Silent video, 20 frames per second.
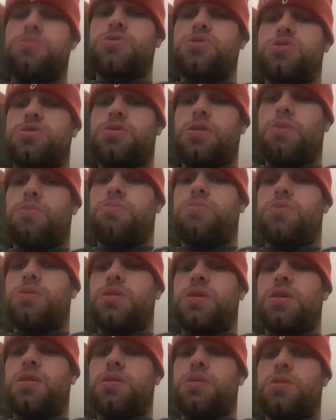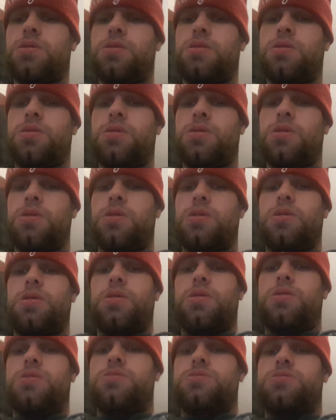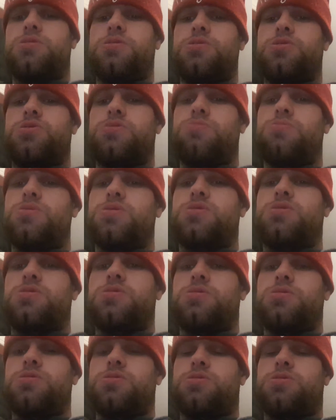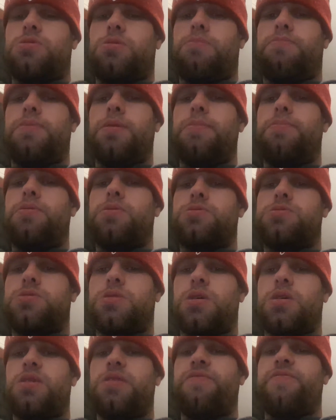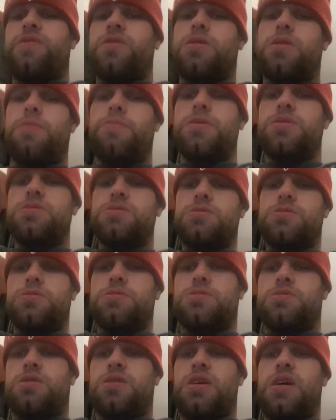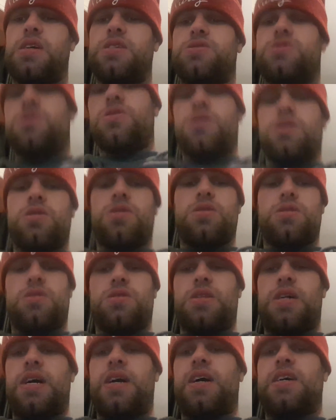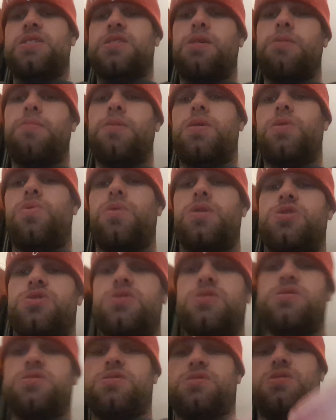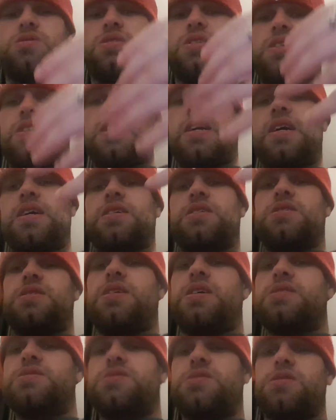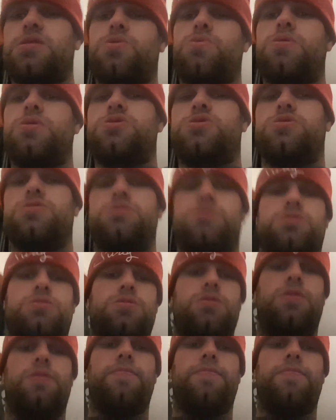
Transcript: gonna stop with that until people start leaving comments, like asking me questions, and then I can answer the questions.